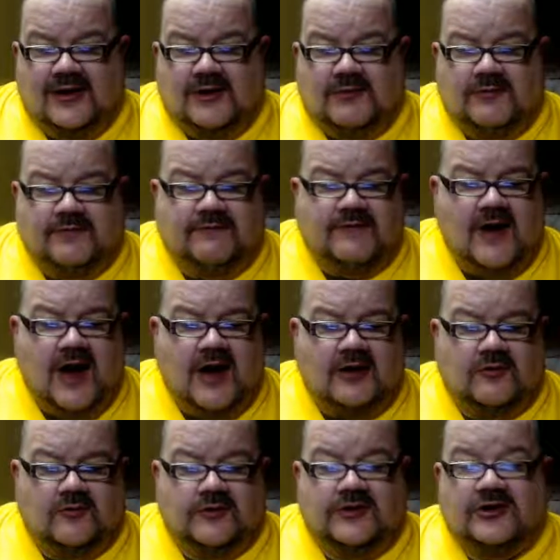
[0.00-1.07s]
we've got
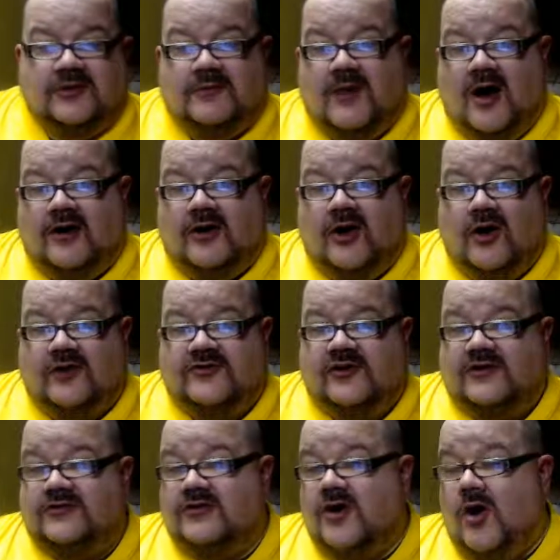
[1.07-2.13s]
Real Monarchs,
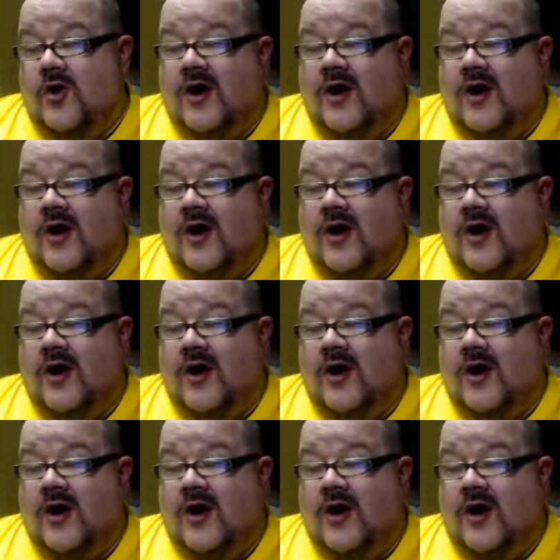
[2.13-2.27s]
and no,